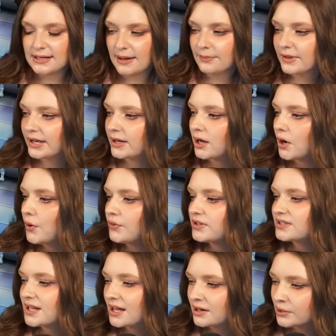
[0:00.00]
I'm like, oh, this
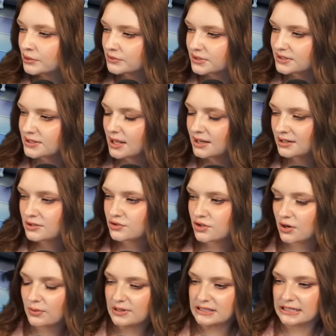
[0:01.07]
kind of this kind of
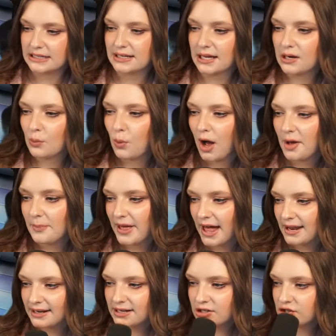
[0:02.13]
show is like kind of
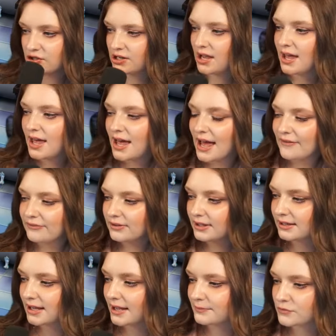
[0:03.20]
Wattpad-ish. I feel like
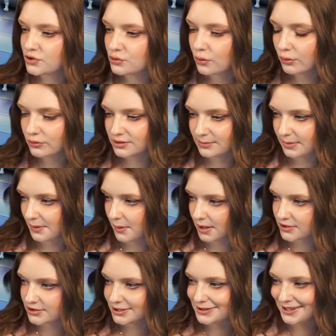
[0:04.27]
I'm too old to be
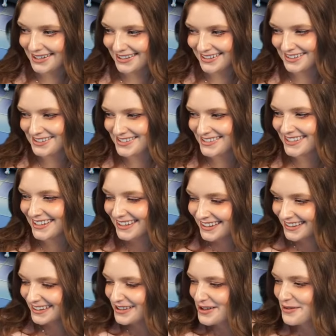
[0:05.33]
watching this.
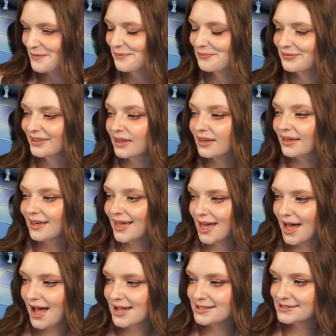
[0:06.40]

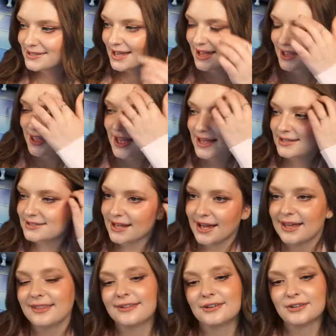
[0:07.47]
I say as I
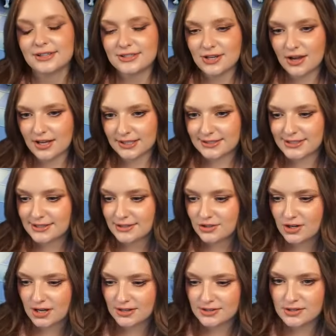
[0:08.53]
literally talk to the Johns,